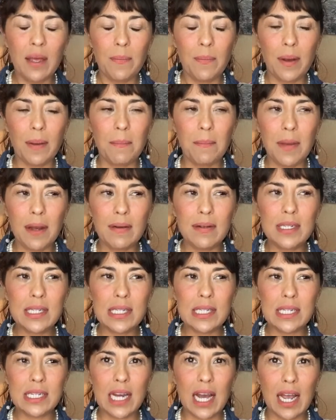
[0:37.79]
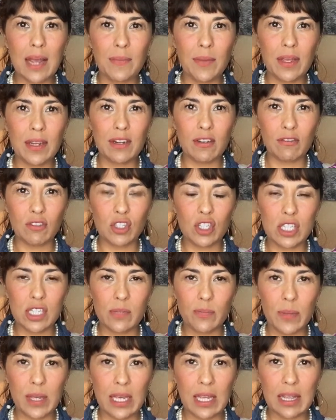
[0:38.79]
But most of the time, it'll
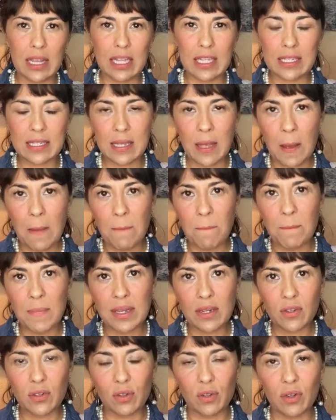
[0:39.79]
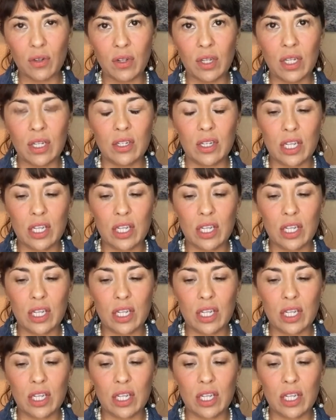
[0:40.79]
just be this mental,